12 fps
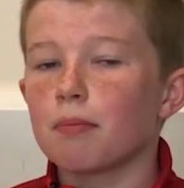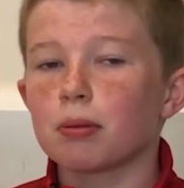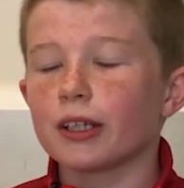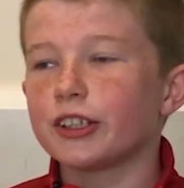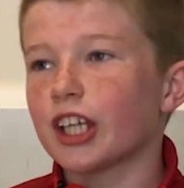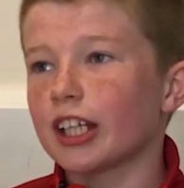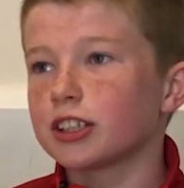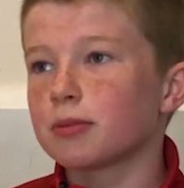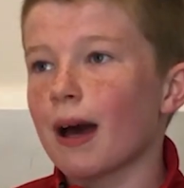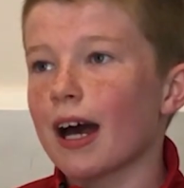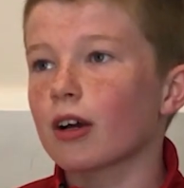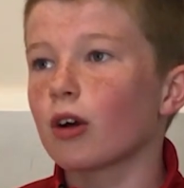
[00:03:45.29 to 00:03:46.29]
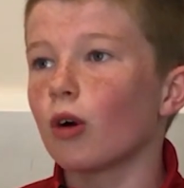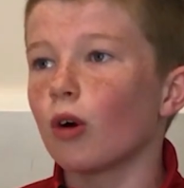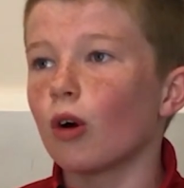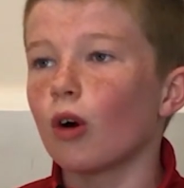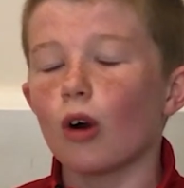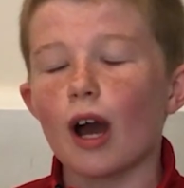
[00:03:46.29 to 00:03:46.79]
Play centre-back
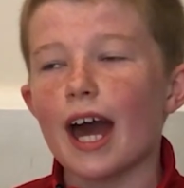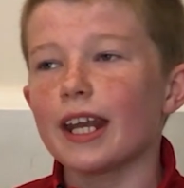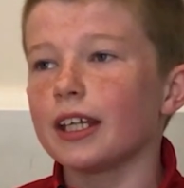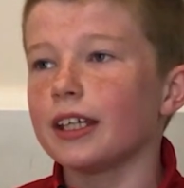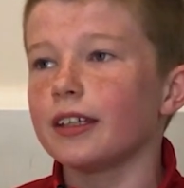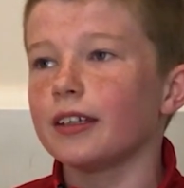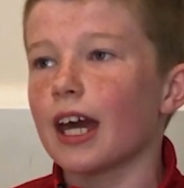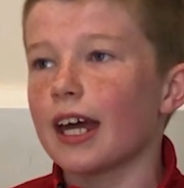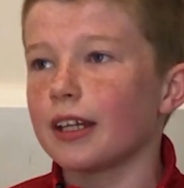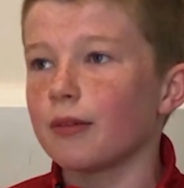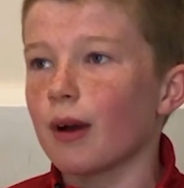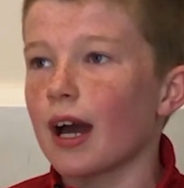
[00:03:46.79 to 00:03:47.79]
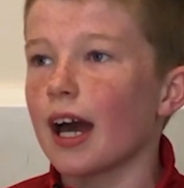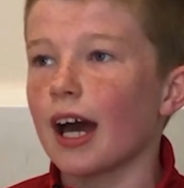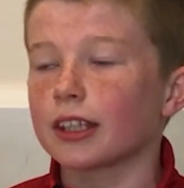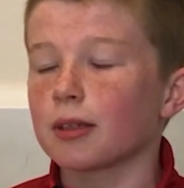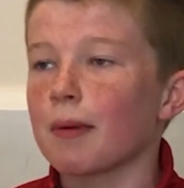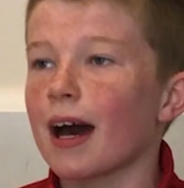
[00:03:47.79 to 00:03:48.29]
or anywhere
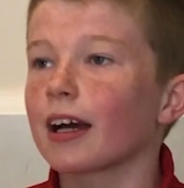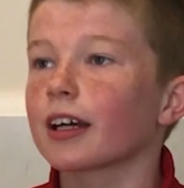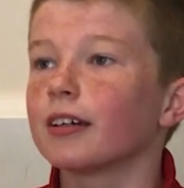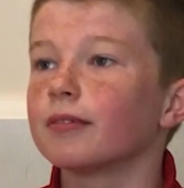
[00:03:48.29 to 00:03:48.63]
at the back.